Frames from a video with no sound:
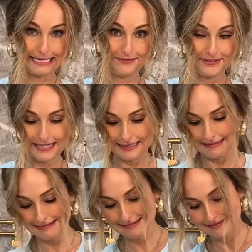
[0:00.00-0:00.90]
it gonna fit?
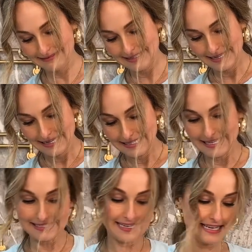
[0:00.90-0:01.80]

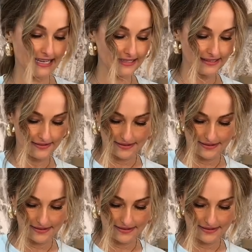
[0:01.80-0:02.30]
Yes, it is.